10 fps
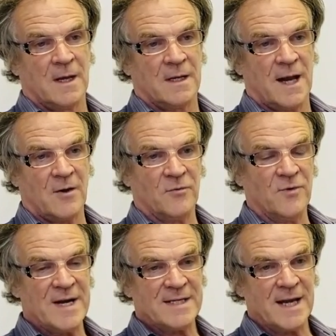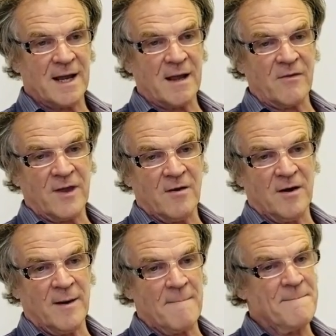Now, reading, there
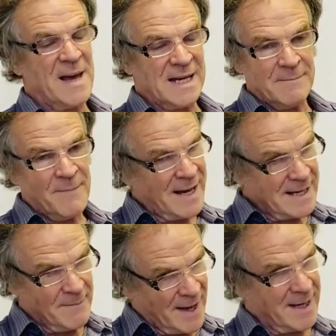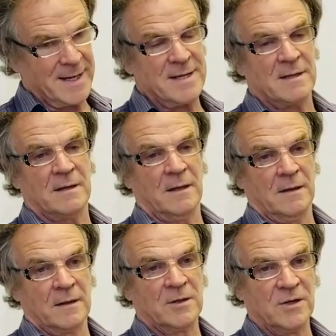are many
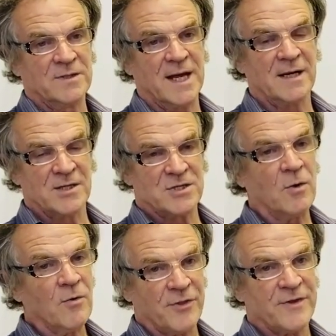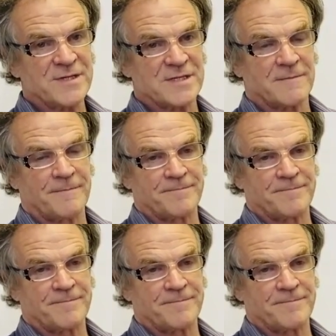good English authors.